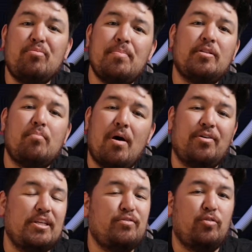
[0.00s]
Now, I've been building model
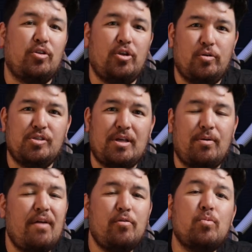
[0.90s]
kits for years now,
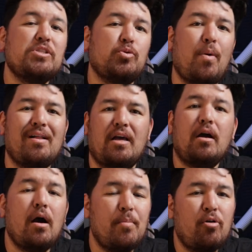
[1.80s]
and every once in a while I
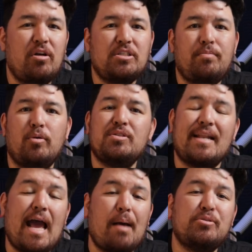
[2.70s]
come across a post
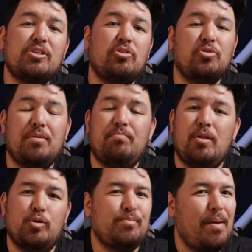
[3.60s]
that absolutely
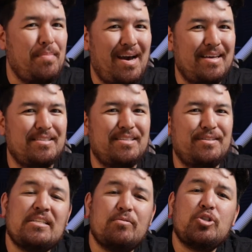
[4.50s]
blows my mind.
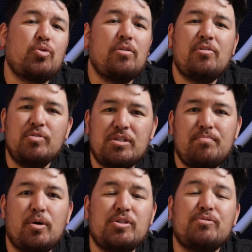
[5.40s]
And as I was scrolling through some
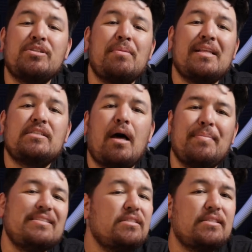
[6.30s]
posts, there was something that stopped
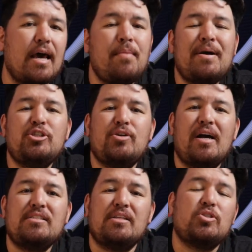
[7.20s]
me dead in my
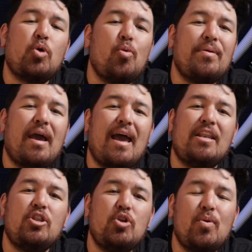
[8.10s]
tracks that told me I
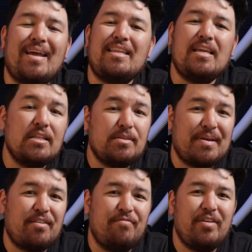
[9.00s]
knew I needed to
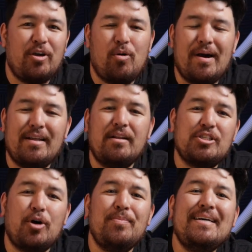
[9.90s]
make a video on it.
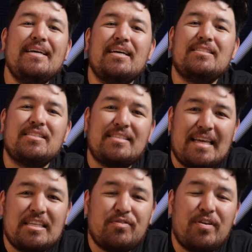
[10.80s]
So, in
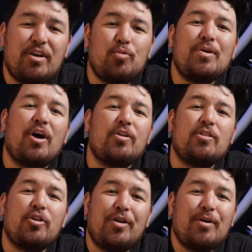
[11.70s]
today's video, we are
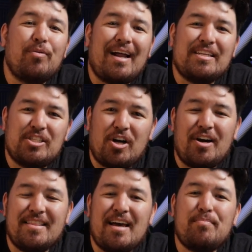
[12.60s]
learning what I saw
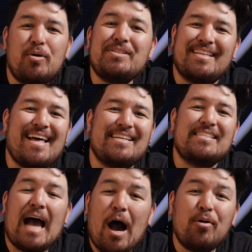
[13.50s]
in that post, and that is
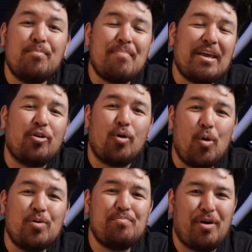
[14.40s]
how to make your
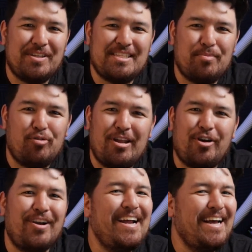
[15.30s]
own part separator.